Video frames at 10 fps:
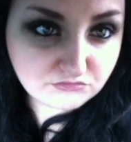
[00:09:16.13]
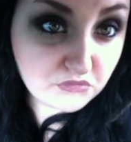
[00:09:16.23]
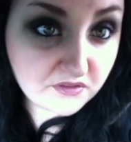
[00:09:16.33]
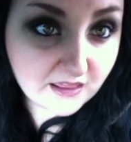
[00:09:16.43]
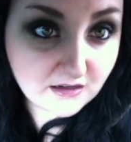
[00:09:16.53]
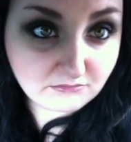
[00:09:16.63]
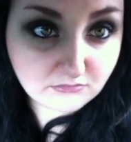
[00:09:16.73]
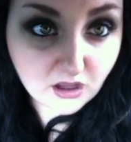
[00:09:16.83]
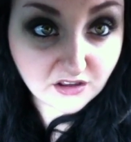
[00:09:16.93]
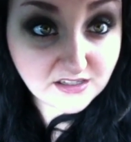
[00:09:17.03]
well, then
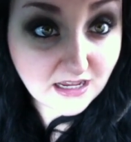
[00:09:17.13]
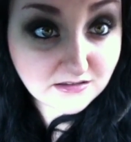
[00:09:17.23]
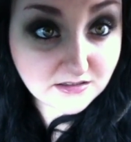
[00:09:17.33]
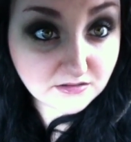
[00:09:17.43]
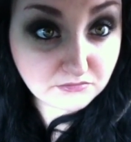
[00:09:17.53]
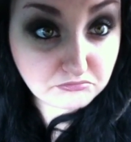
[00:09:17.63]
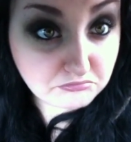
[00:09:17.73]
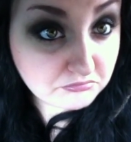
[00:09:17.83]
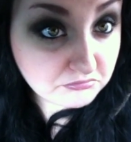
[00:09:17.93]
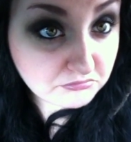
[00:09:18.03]
I'll test.
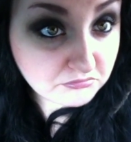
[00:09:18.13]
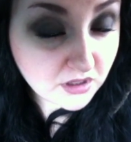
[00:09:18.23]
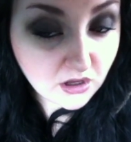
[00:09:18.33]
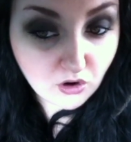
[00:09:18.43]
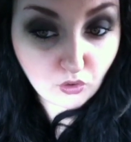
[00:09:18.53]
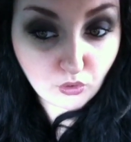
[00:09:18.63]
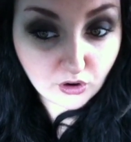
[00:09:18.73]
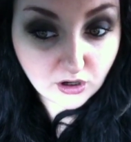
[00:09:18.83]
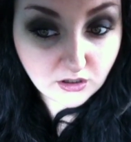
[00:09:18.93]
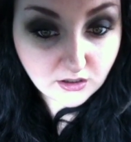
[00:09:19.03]

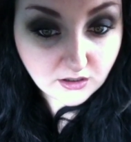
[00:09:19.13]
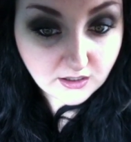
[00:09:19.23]
Or,